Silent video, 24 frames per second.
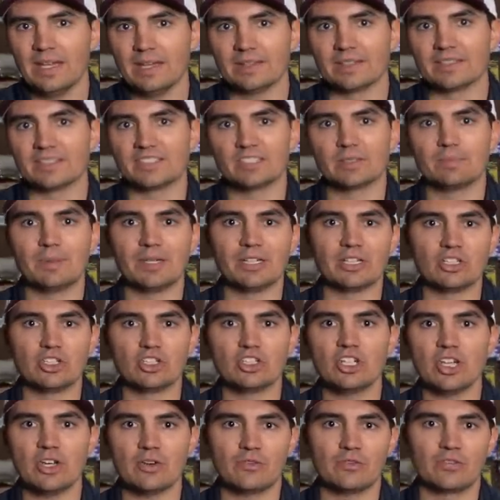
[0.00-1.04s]
This is a big
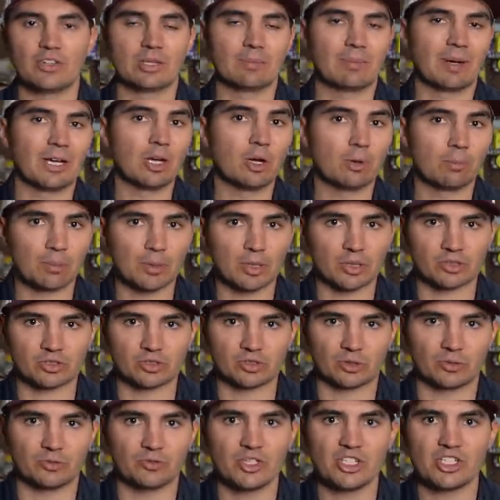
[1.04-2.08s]
shift in my own
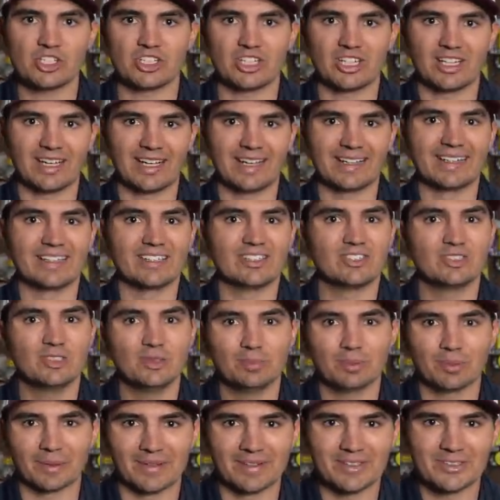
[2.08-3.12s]
personal fishing, and it's
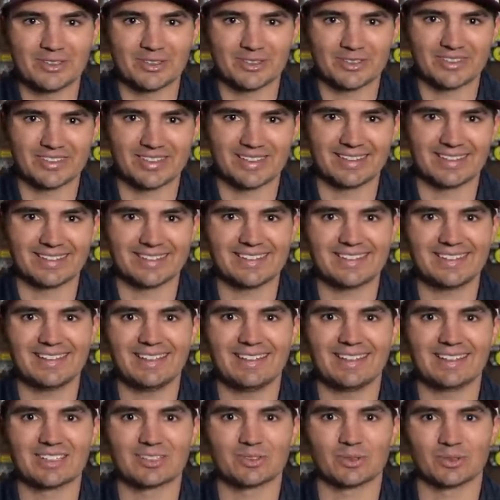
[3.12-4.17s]
super interesting to
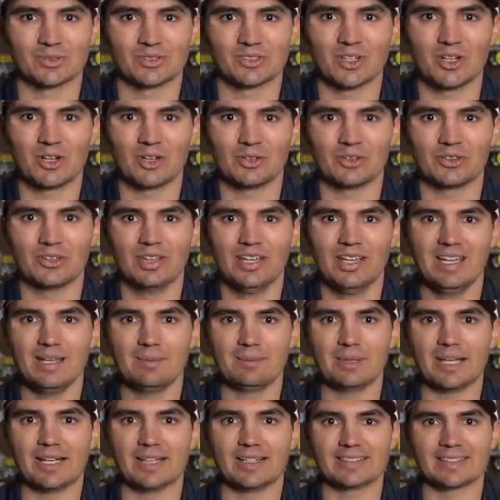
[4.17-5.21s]
see this result
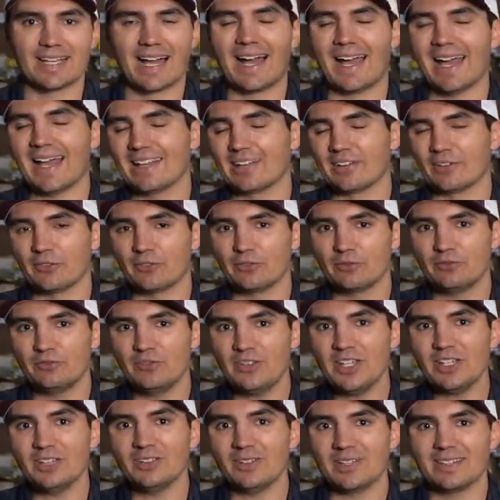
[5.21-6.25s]
because I had a
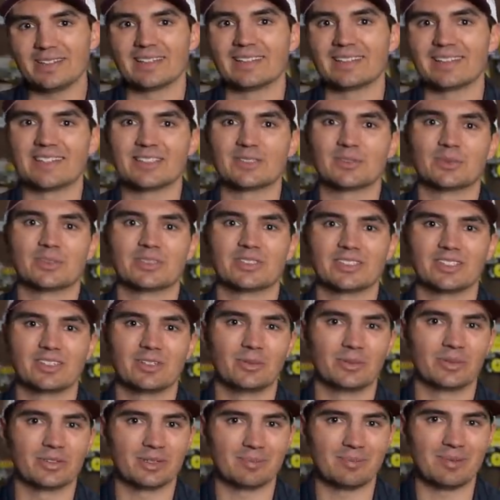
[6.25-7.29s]
feeling that this was
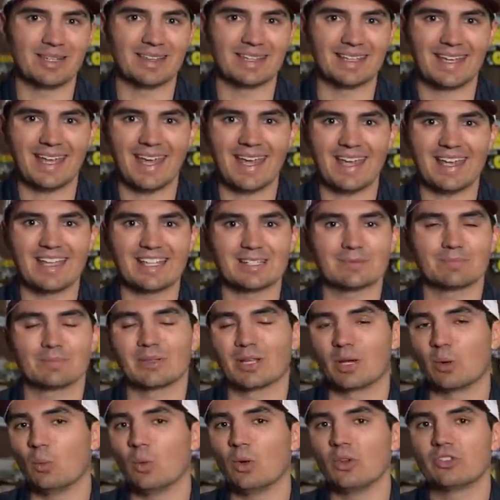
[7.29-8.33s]
going to be the case,
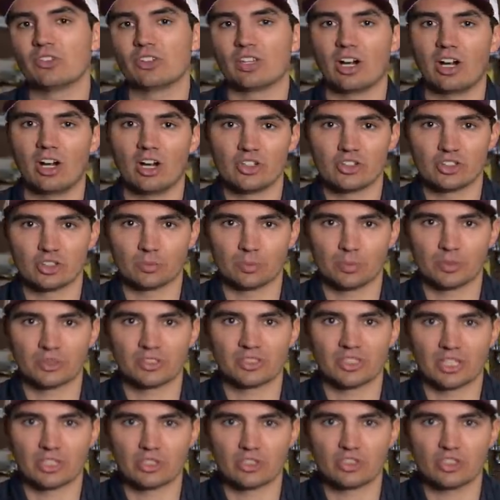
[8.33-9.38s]
but I wasn't
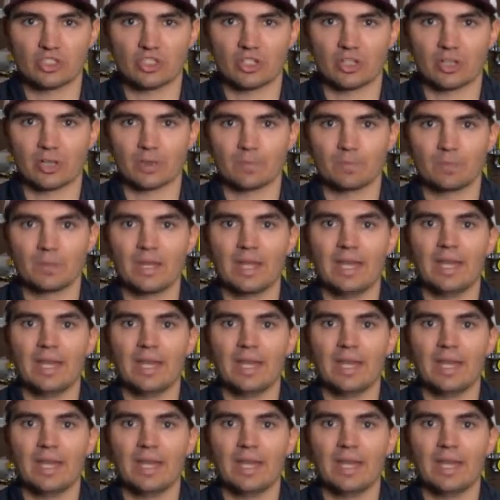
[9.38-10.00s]
100% sure.